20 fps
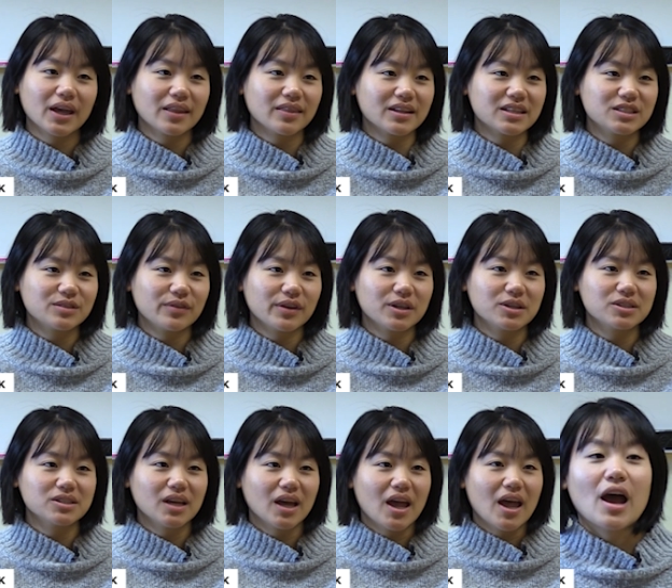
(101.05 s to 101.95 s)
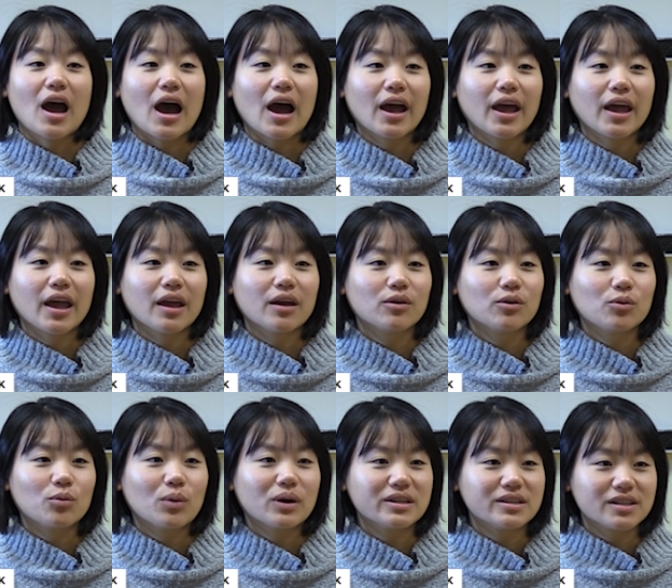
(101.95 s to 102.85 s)
in this field, I
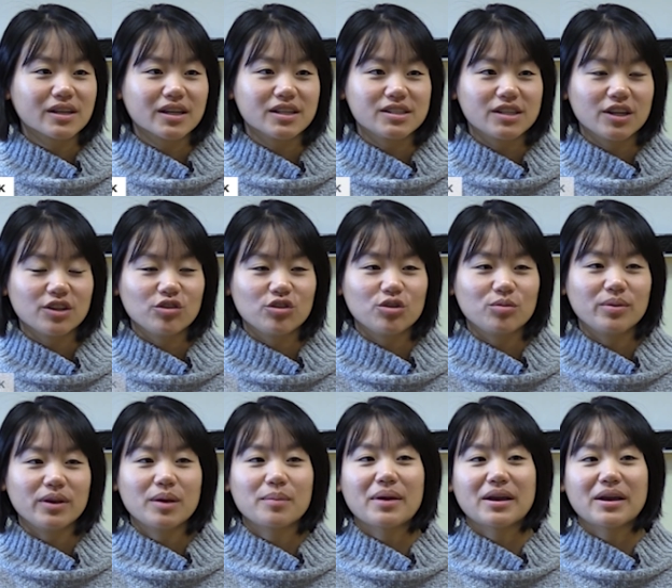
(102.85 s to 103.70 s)
want to continue to be a